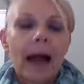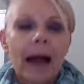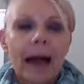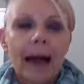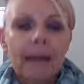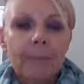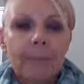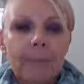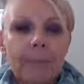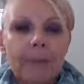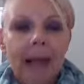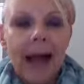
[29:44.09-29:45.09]

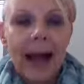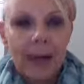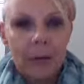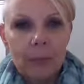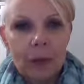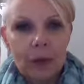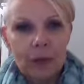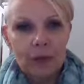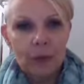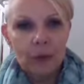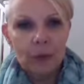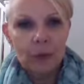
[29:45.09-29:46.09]
and how
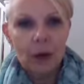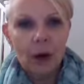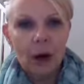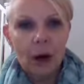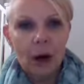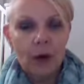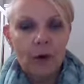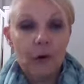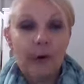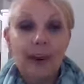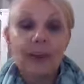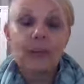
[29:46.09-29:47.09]
much you are
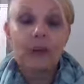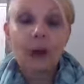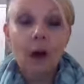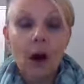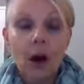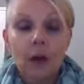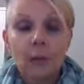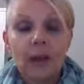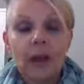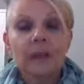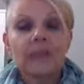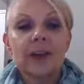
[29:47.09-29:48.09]
creating
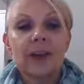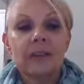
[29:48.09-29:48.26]
calmness